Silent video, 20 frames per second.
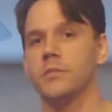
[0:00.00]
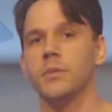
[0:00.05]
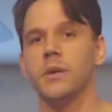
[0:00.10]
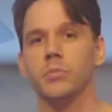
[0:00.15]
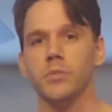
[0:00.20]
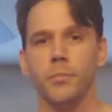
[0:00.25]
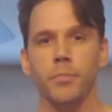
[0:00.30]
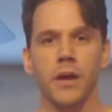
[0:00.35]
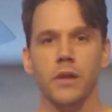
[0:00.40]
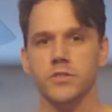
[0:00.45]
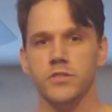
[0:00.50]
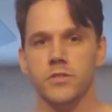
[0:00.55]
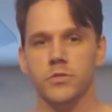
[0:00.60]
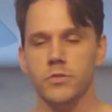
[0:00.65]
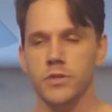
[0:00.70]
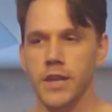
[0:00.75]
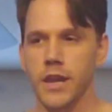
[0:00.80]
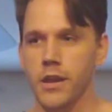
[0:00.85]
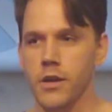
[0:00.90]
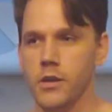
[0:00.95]
to be able to bounce through
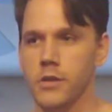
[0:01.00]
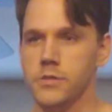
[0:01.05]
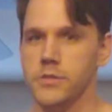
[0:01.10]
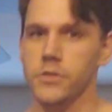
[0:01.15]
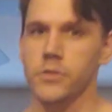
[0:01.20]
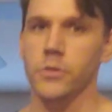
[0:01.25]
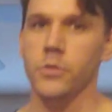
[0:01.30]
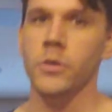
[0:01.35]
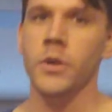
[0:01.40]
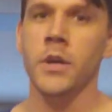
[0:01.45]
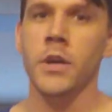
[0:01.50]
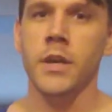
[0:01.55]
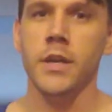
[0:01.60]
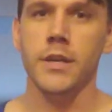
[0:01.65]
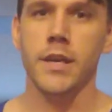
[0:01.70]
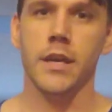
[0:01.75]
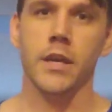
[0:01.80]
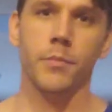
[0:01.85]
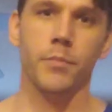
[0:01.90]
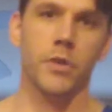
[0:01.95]
the air to
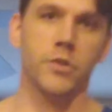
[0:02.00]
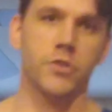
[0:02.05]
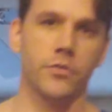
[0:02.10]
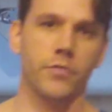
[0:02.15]
kick and punch